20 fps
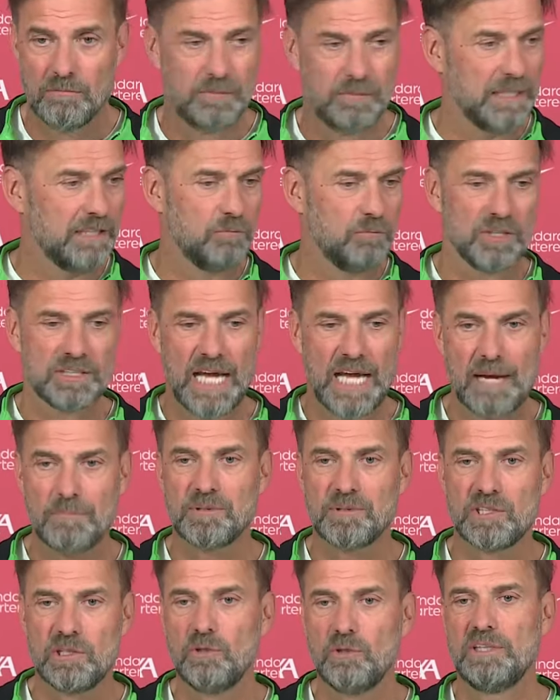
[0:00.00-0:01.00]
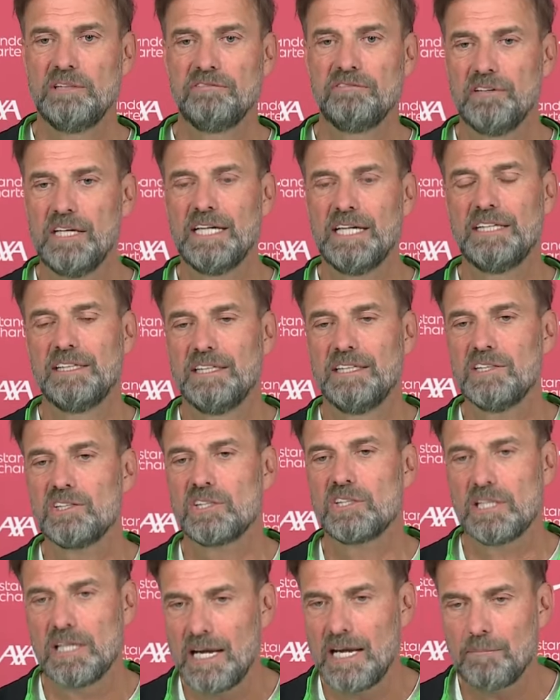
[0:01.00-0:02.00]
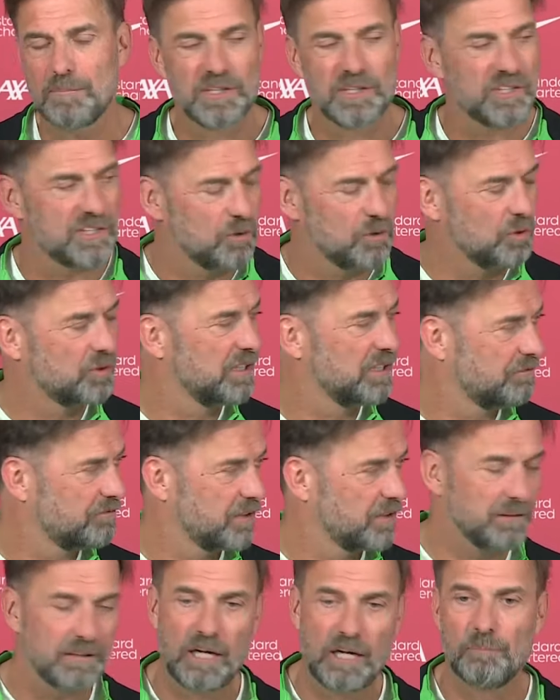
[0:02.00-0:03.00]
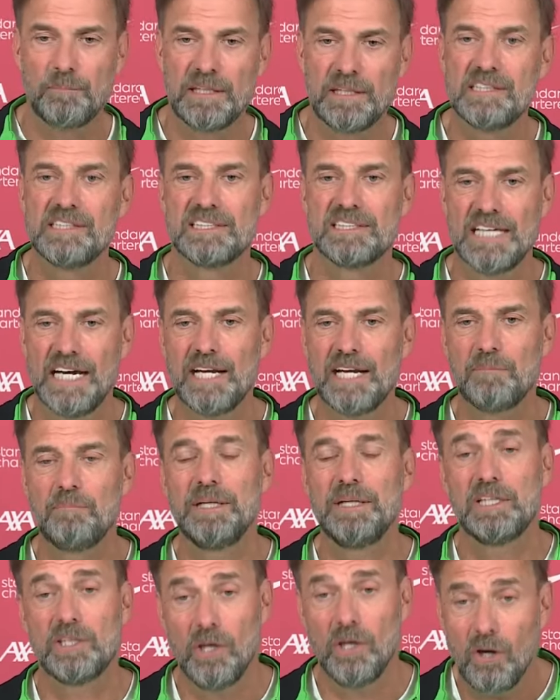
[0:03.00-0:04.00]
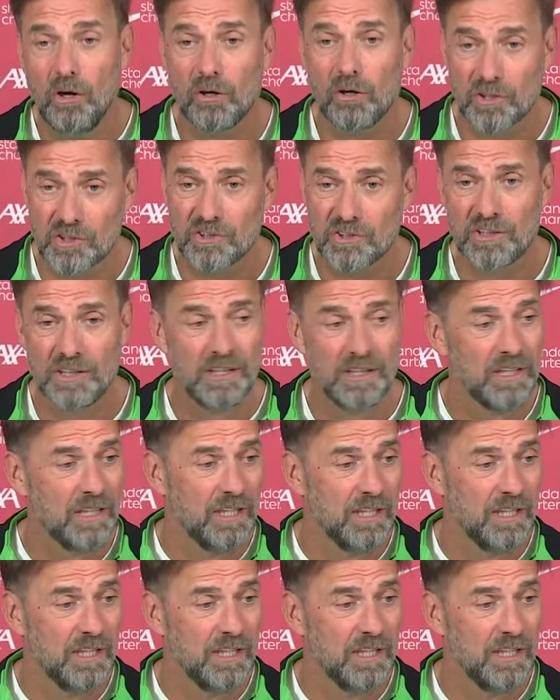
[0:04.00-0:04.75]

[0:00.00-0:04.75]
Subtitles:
But it was absolutely fine. This club is still different, how Billy said, because